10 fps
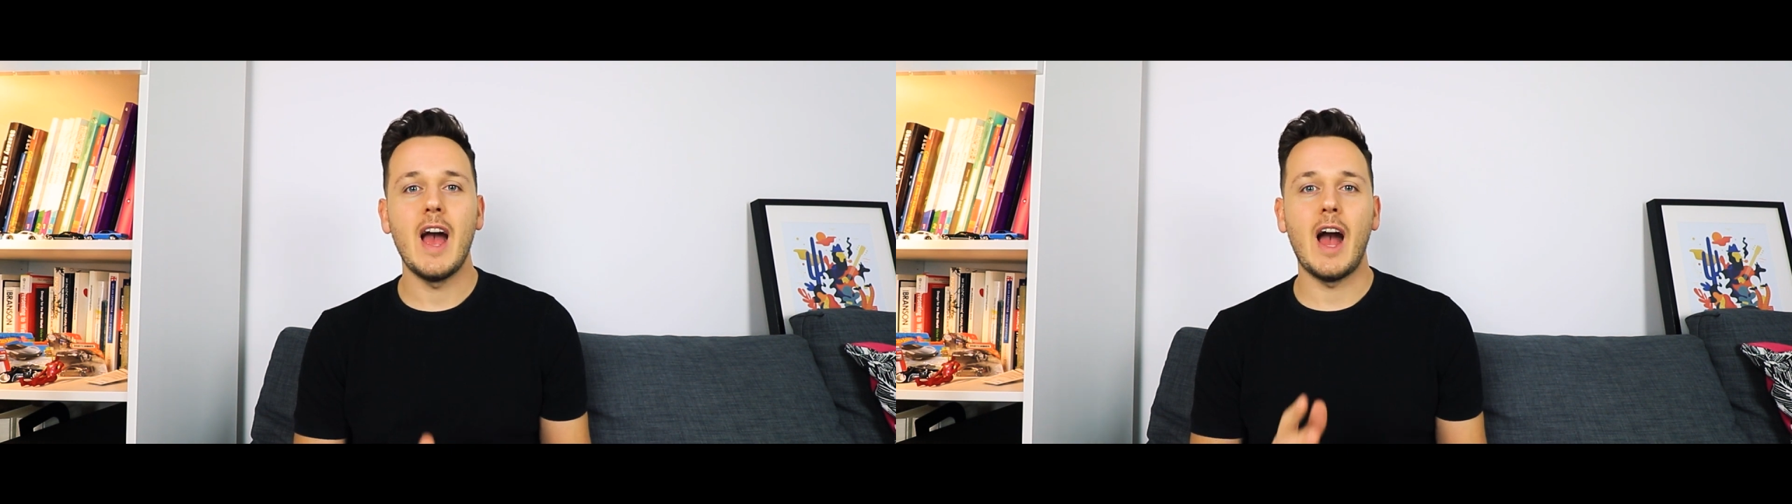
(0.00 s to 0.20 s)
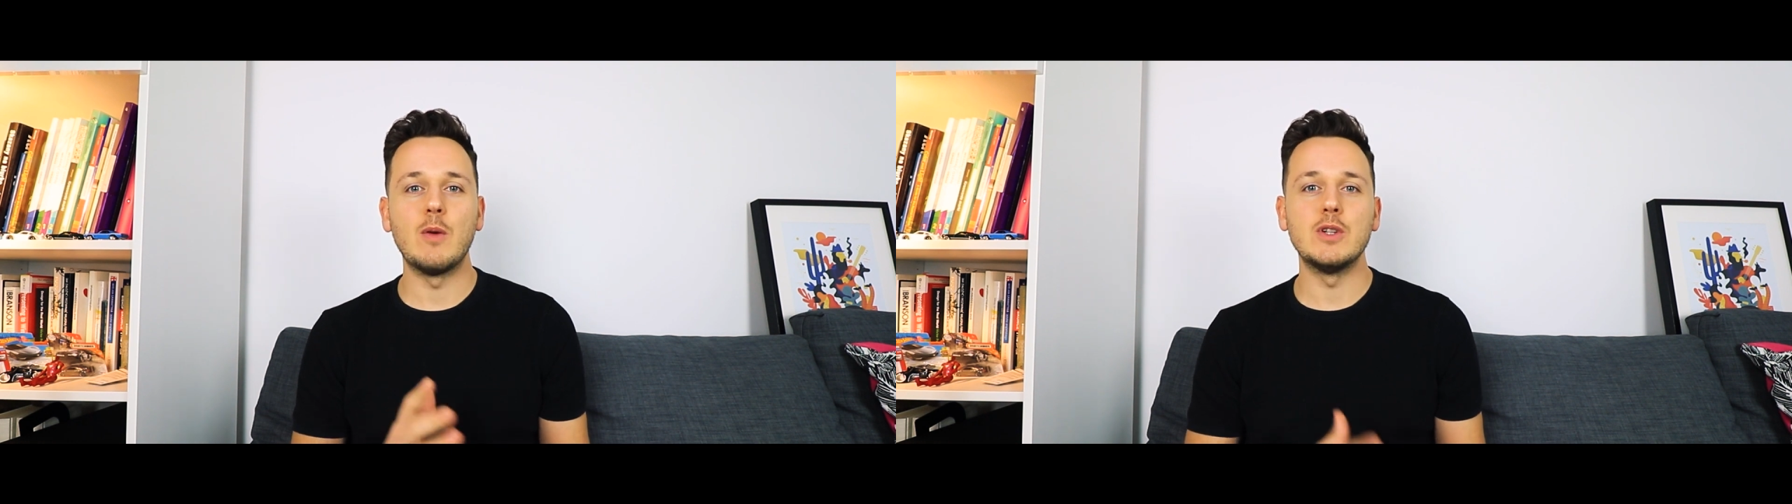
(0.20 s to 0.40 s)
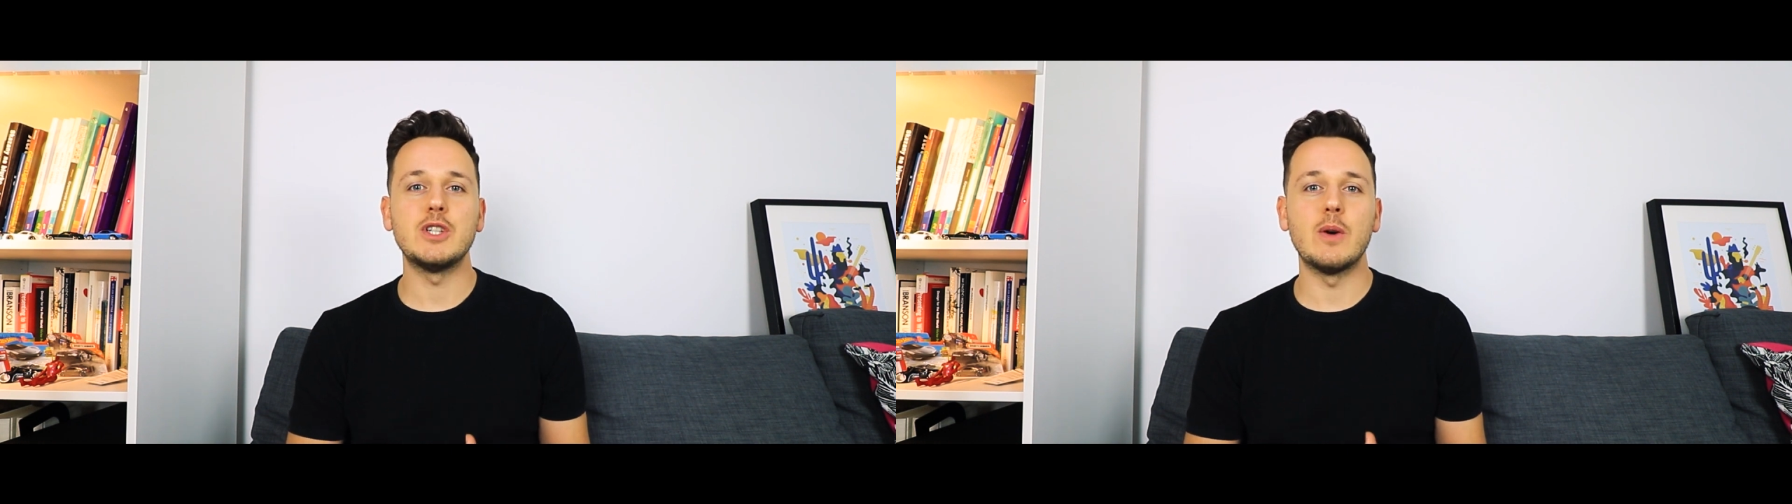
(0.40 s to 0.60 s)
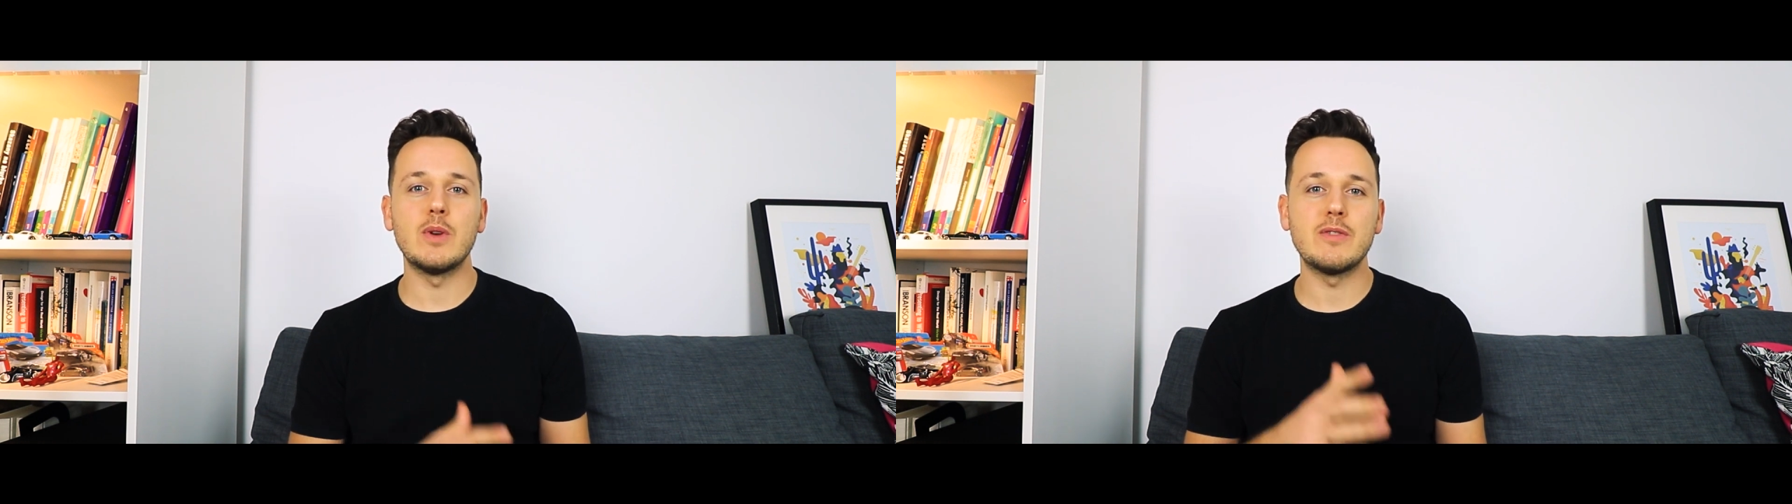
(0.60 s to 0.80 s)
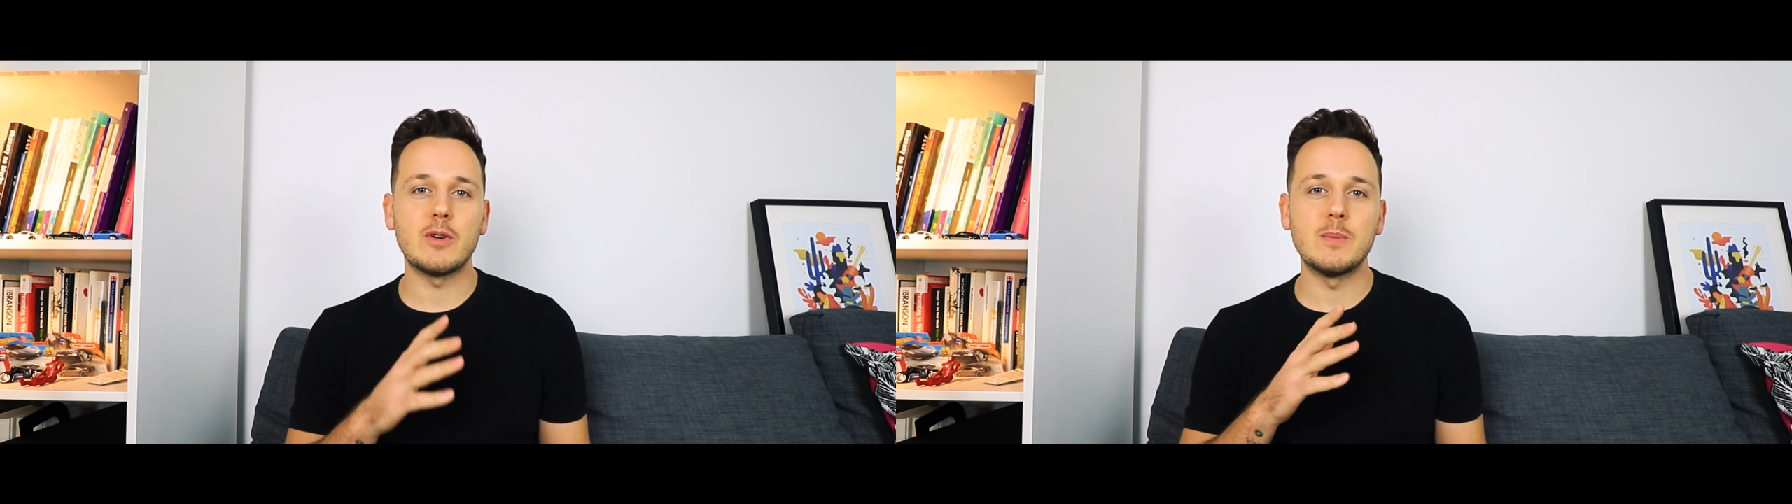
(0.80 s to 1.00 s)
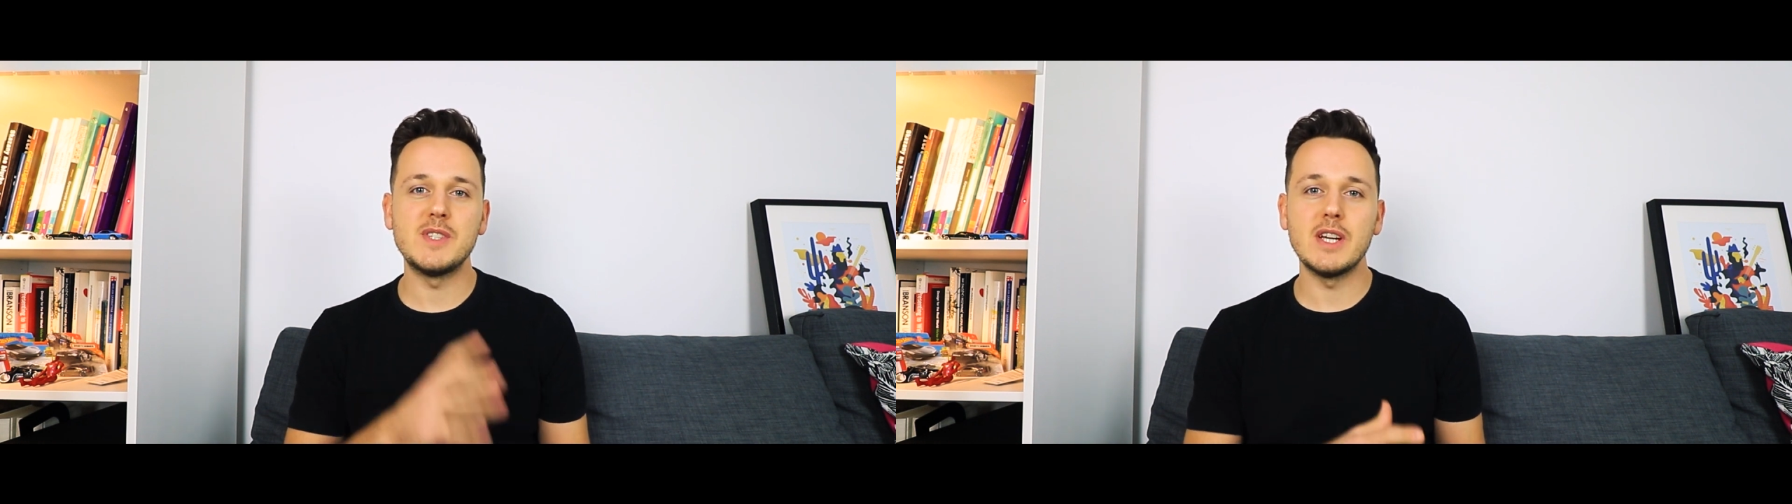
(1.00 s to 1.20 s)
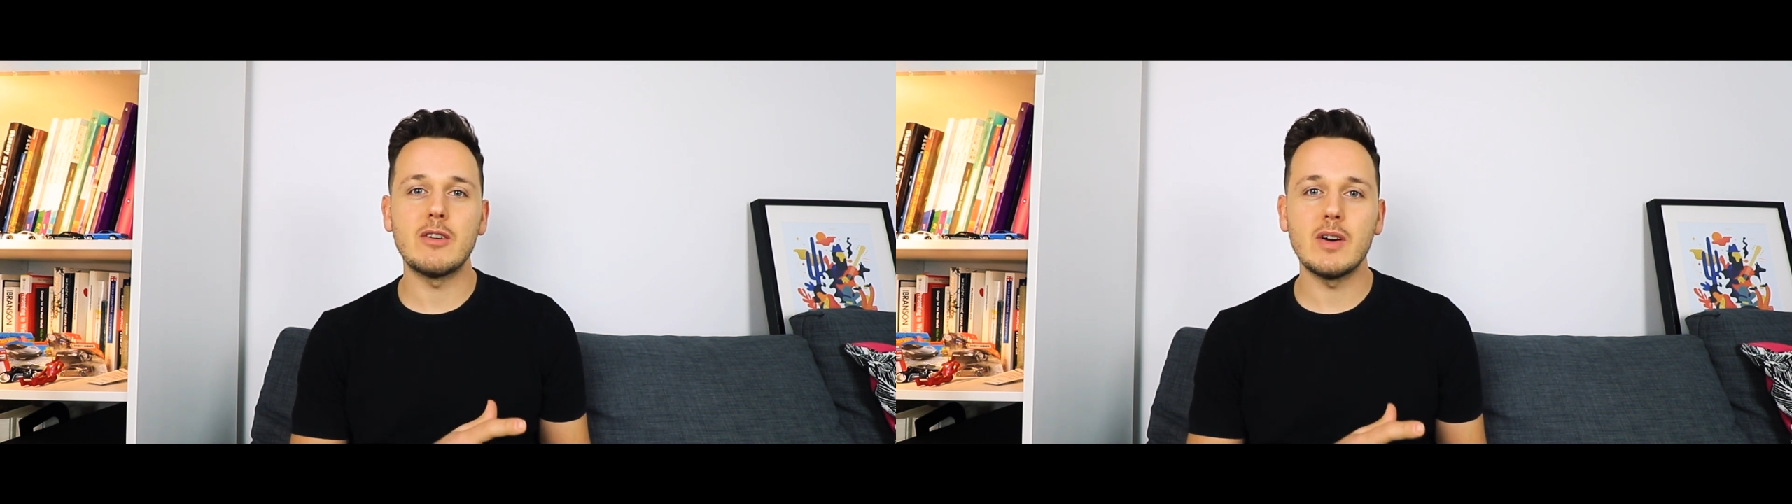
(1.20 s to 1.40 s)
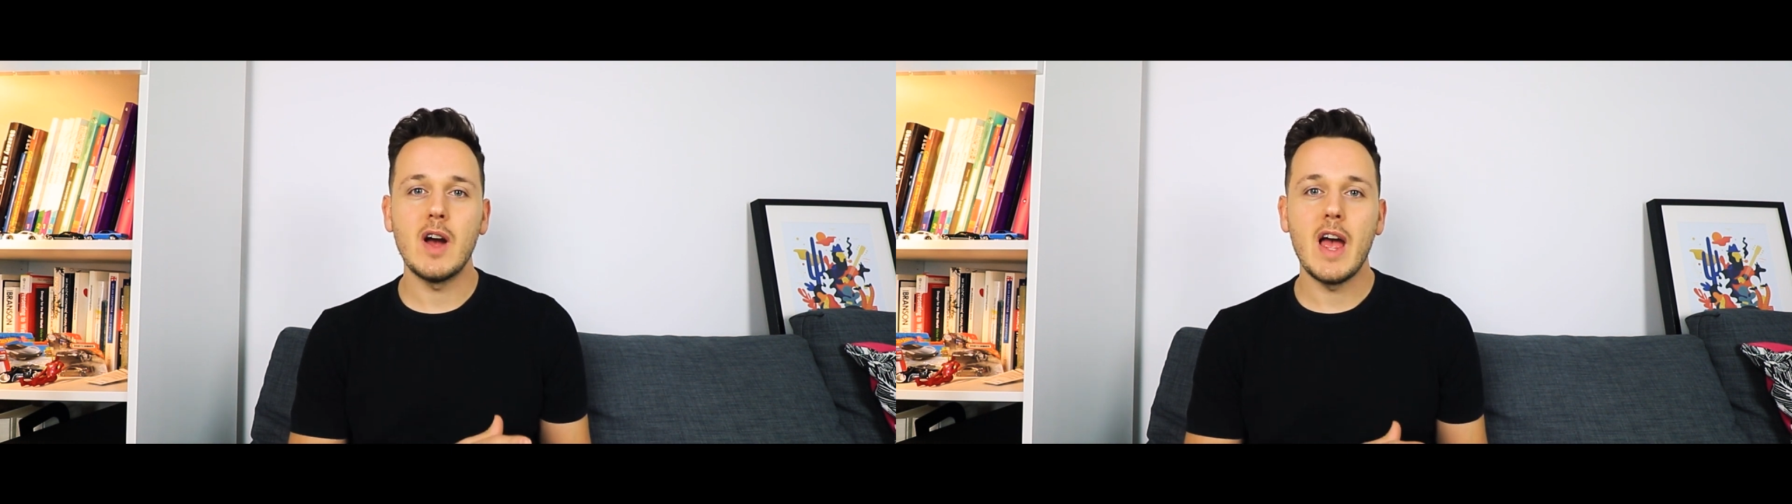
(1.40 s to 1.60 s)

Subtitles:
I will show you from zero